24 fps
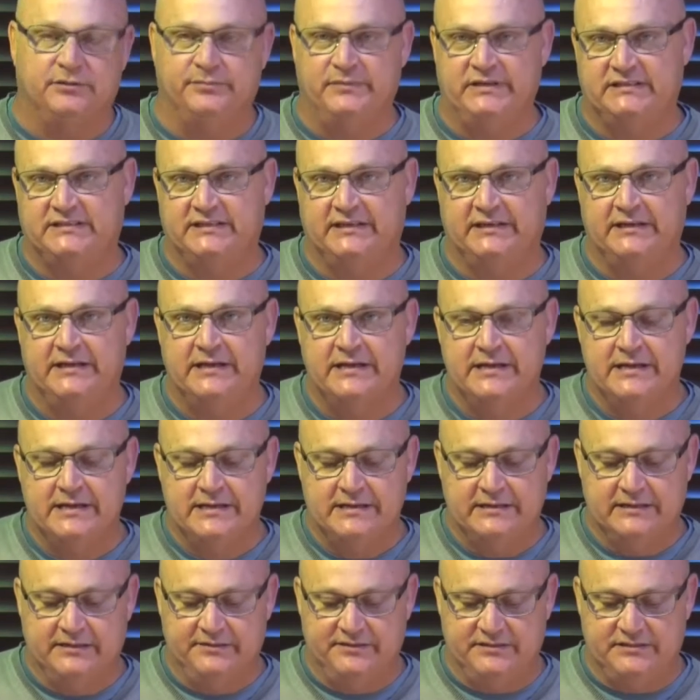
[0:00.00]
meeting.
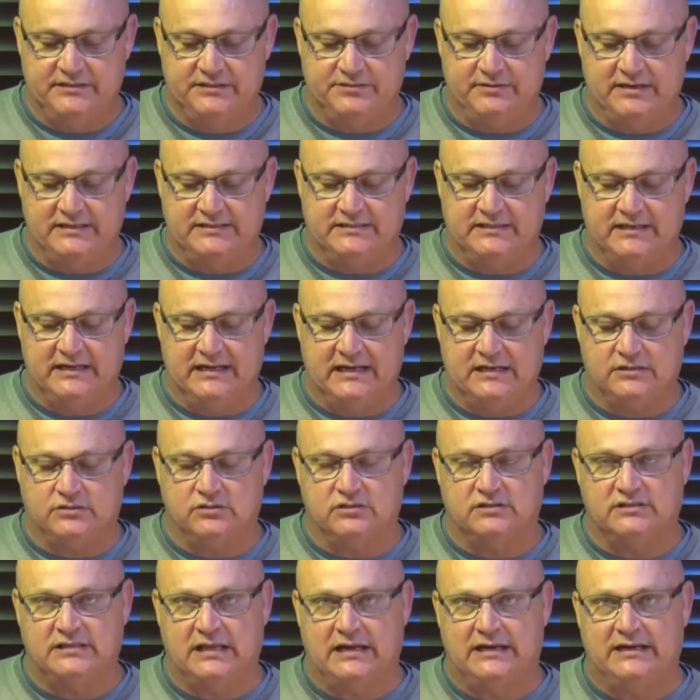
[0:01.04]
And this is racing out on
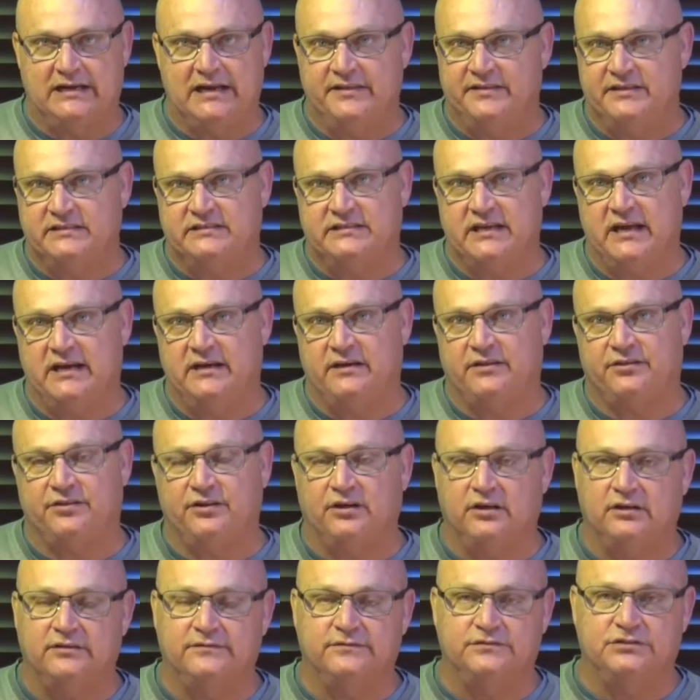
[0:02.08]
Saturday, the 10th
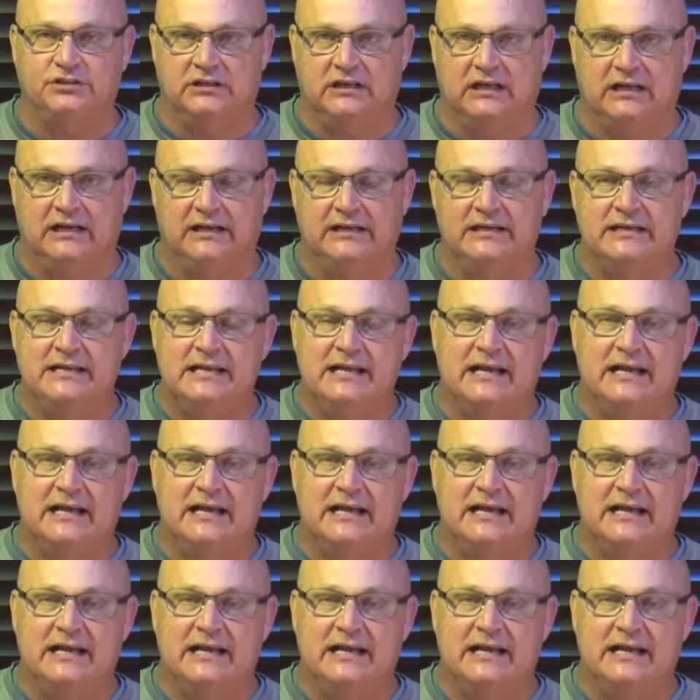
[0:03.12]
of July.